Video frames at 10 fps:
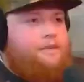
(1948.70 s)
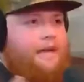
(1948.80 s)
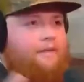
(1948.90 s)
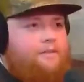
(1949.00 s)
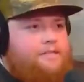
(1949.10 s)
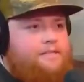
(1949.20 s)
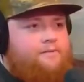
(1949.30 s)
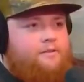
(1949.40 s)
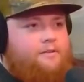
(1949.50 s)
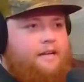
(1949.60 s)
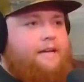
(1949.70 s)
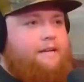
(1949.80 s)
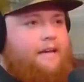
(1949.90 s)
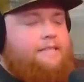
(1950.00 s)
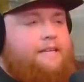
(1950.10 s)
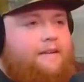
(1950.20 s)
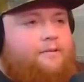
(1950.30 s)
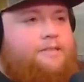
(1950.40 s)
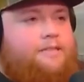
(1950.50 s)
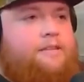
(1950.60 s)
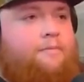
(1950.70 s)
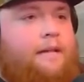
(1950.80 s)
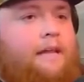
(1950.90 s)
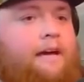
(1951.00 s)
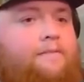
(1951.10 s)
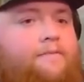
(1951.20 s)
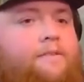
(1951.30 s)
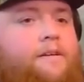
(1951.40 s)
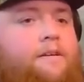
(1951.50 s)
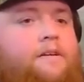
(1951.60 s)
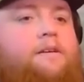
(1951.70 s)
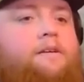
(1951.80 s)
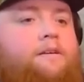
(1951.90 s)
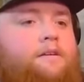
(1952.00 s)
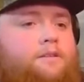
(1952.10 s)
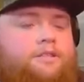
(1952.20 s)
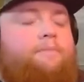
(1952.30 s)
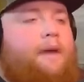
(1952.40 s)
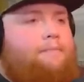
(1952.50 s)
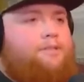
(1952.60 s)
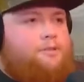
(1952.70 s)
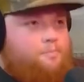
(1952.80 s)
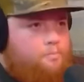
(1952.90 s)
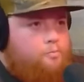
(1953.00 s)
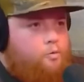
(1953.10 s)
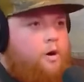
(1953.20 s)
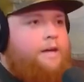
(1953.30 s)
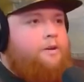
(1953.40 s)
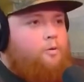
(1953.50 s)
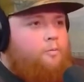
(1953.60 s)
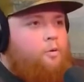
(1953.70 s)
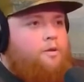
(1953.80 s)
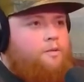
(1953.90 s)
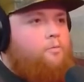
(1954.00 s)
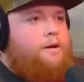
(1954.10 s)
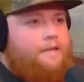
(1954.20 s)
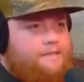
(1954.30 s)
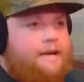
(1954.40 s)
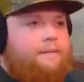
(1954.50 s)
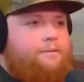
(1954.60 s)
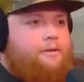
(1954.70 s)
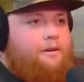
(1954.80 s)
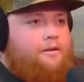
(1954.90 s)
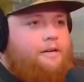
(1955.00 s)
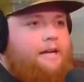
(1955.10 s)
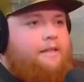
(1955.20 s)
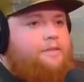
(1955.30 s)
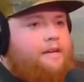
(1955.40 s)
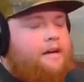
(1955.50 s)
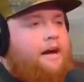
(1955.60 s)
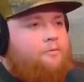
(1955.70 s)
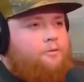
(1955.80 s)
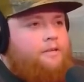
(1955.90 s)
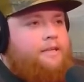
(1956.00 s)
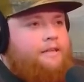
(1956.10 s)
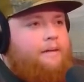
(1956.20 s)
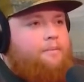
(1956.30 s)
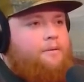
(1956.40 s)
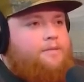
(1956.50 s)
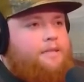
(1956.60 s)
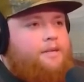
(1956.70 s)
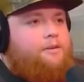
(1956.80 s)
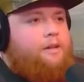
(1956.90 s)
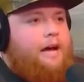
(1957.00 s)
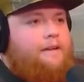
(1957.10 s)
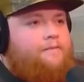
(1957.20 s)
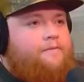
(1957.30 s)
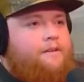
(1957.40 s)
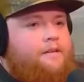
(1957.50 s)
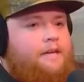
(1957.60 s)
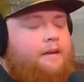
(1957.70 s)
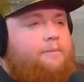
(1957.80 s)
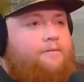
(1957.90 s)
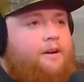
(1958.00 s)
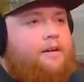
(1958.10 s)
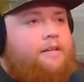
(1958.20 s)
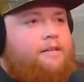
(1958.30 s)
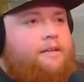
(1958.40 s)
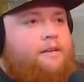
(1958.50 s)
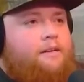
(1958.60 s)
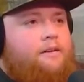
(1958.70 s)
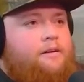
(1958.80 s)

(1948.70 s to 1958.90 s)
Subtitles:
Every season, like I said, every season of my life, sometimes there's one or more than one discipler. And I think God will lead that person in your life, and it'll be very clear.